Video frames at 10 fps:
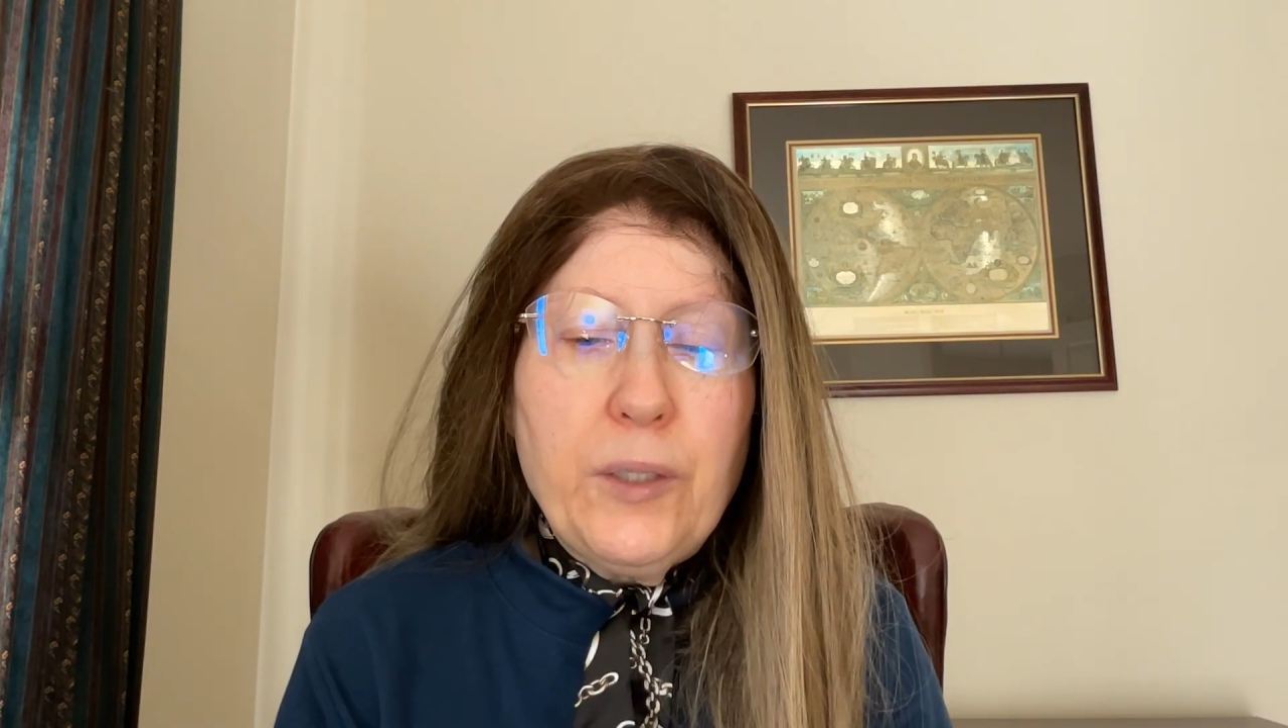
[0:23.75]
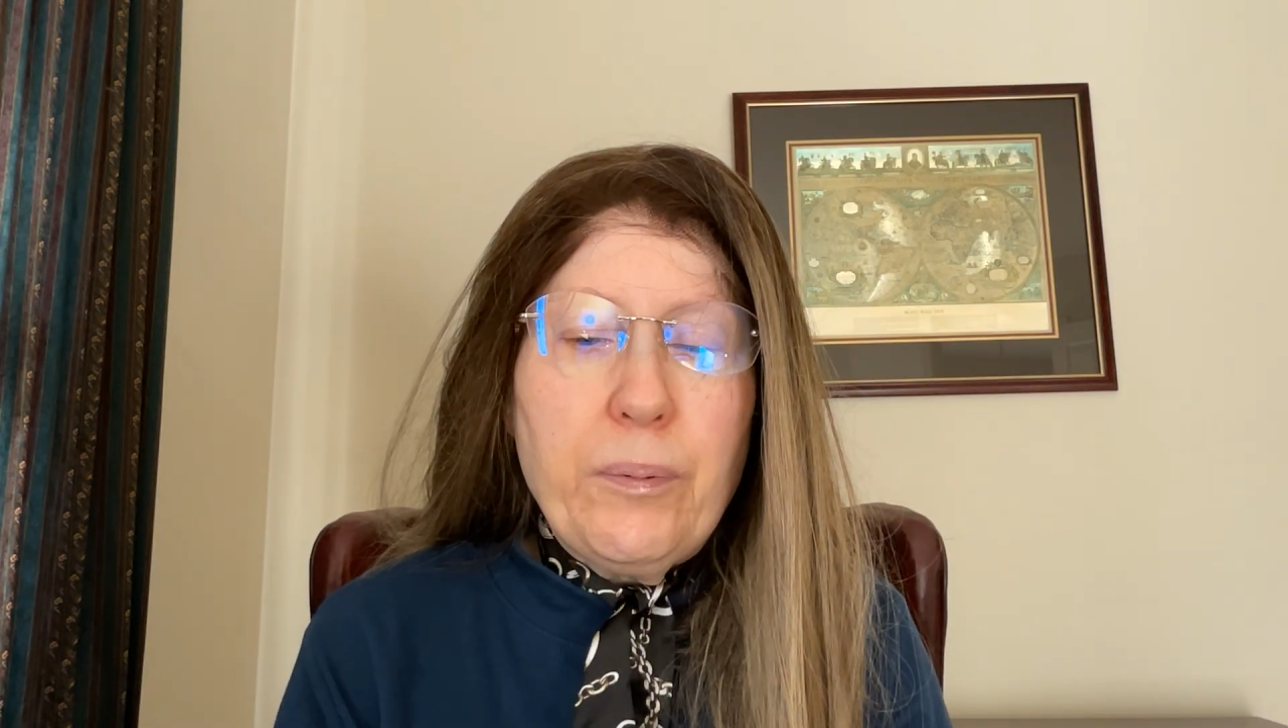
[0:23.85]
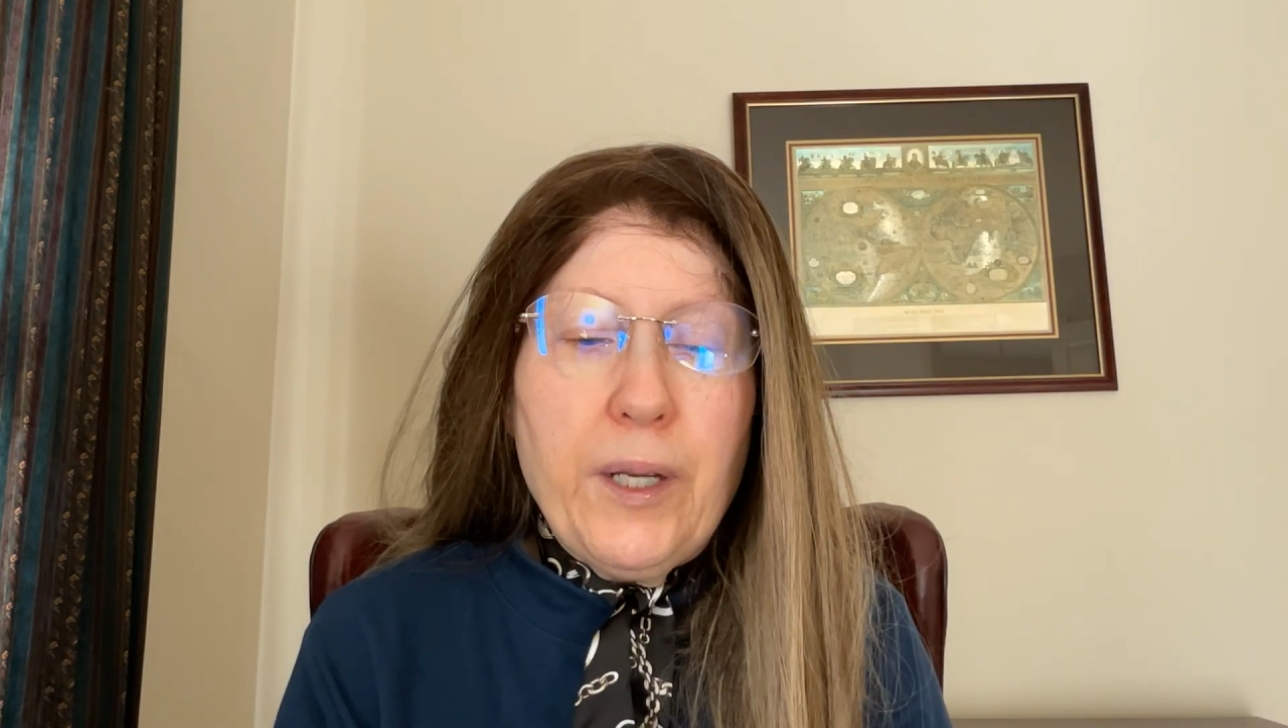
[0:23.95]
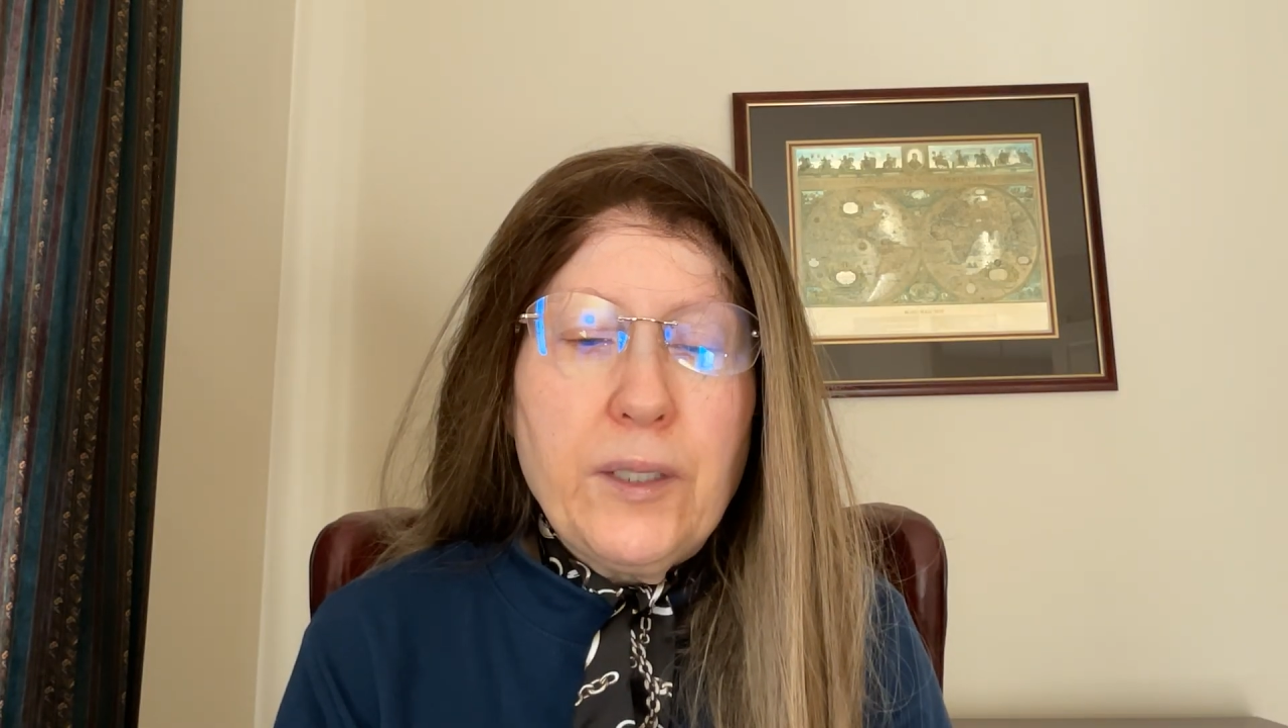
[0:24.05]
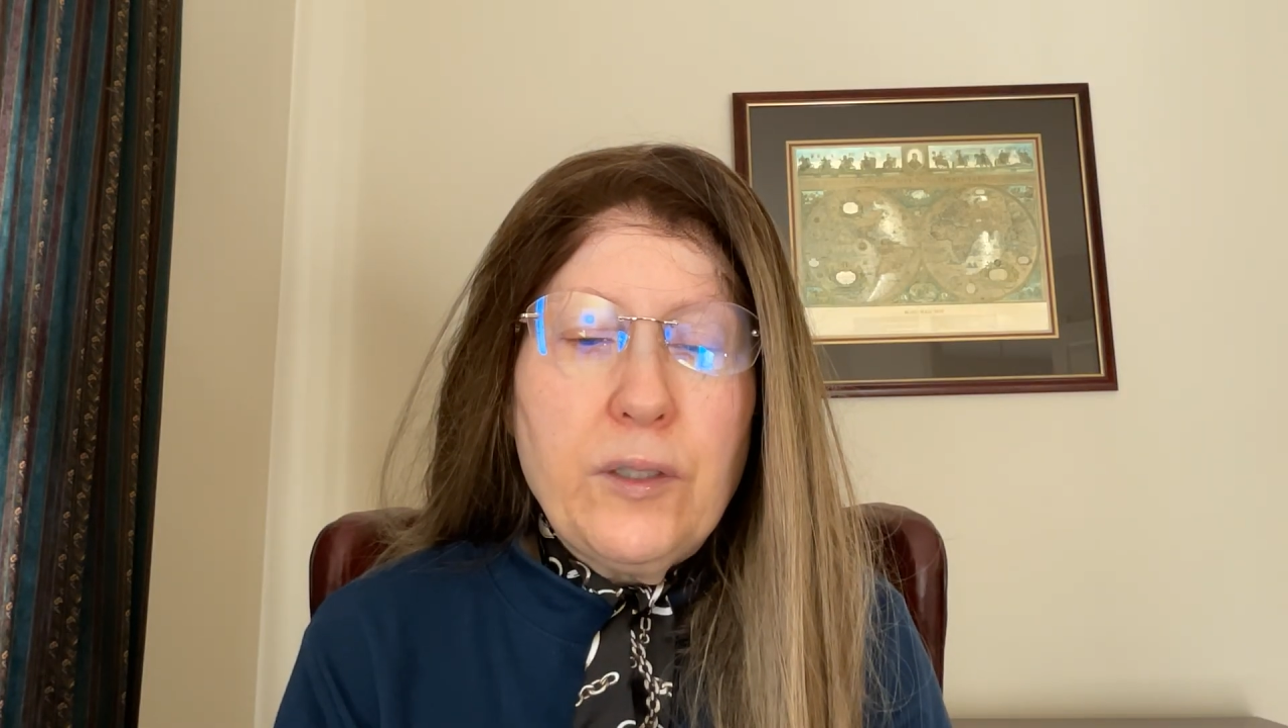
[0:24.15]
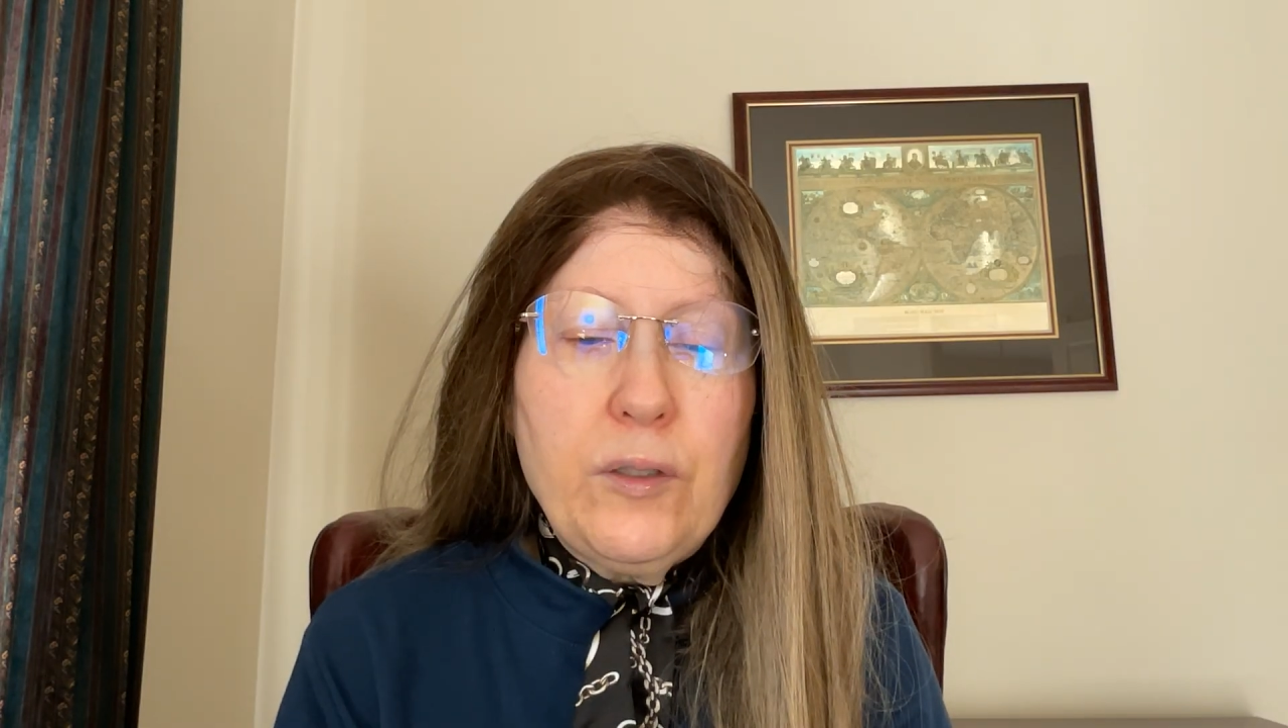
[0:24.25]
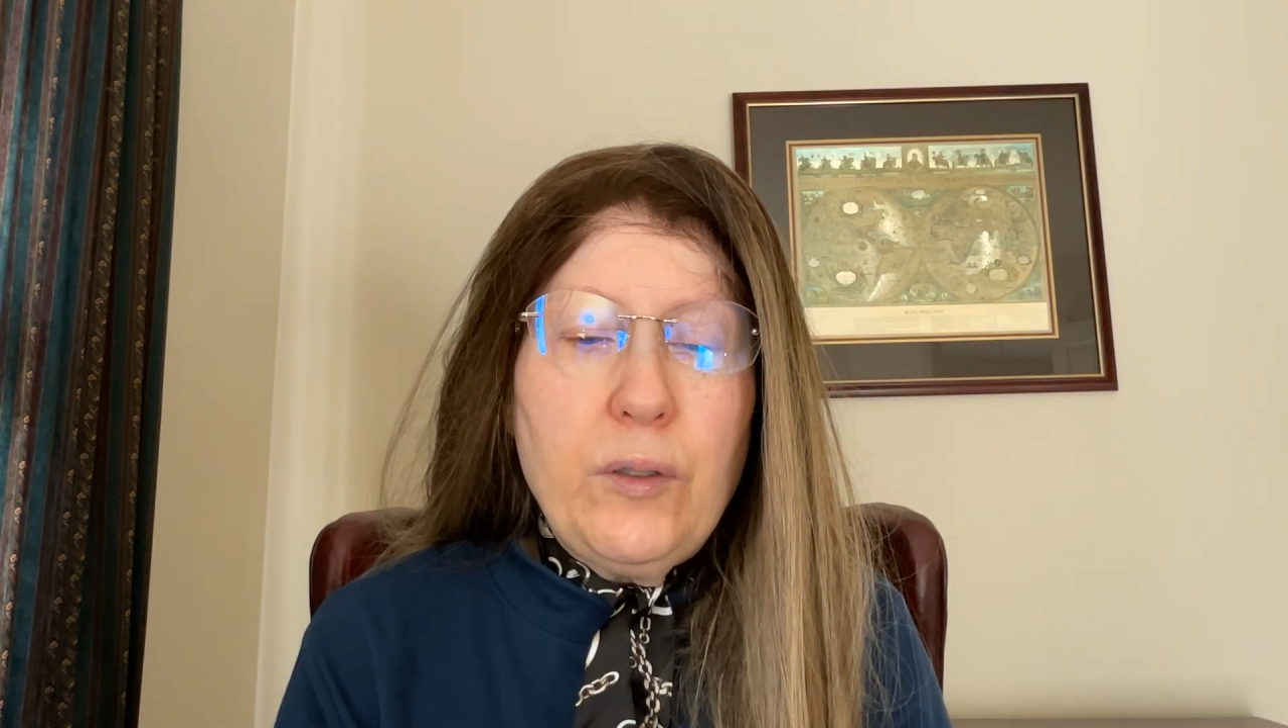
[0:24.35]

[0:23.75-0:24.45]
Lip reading: practical